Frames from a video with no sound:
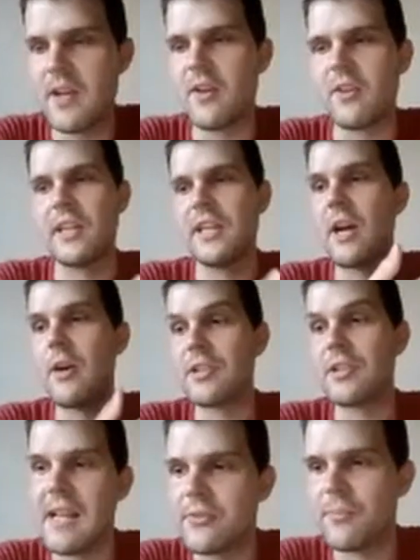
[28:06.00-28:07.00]
okay, in our
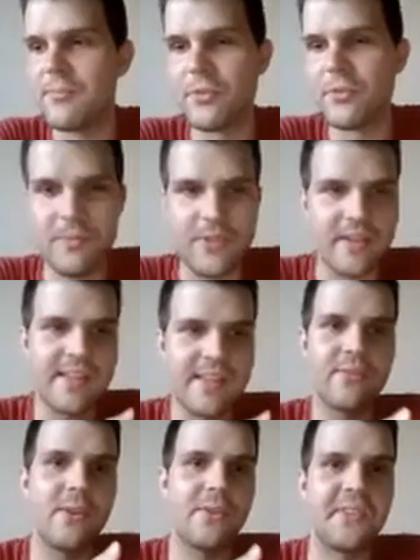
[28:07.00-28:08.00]
Telegram group, there's
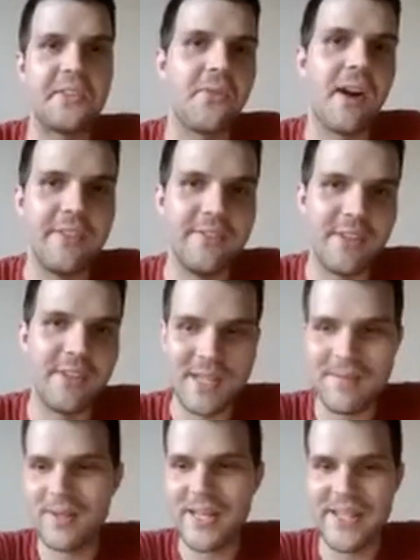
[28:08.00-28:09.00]
like 50 to 100
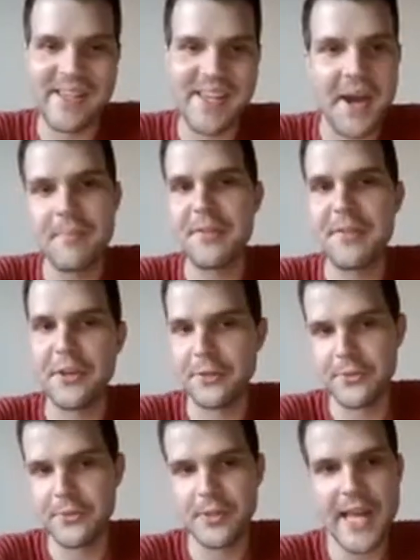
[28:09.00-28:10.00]
people in there, but they're
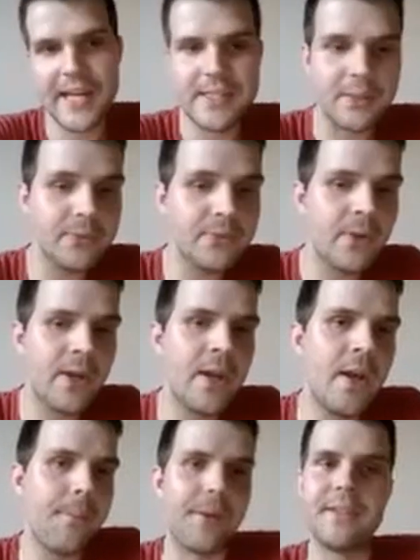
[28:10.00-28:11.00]
not all active.
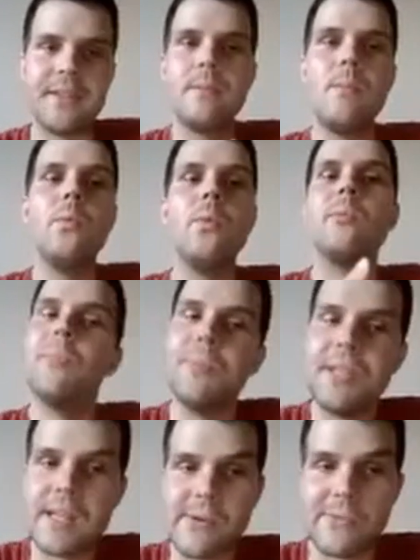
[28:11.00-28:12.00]
But we would
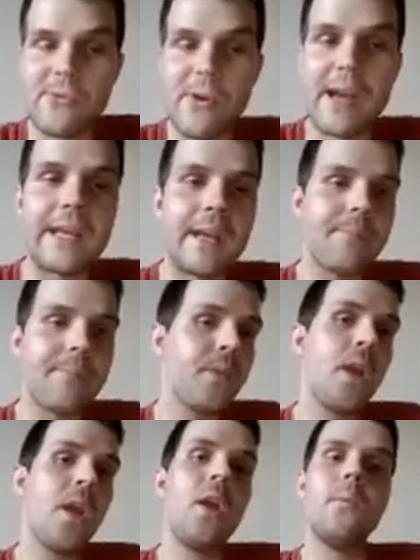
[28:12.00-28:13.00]
meet every Friday.
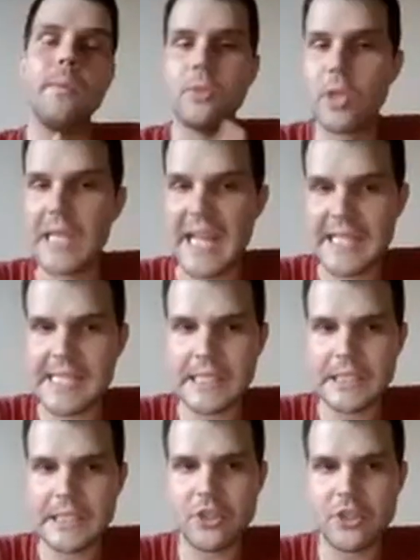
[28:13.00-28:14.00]
We would collect
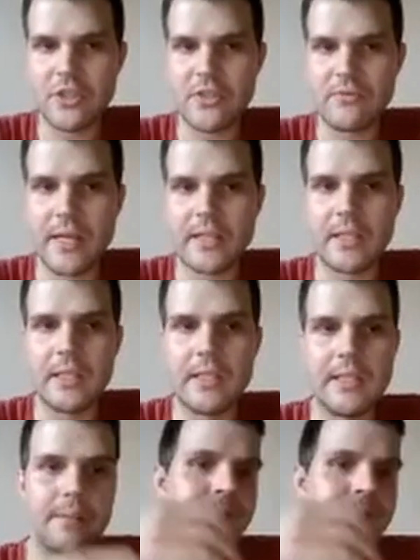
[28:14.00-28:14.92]
signatures regularly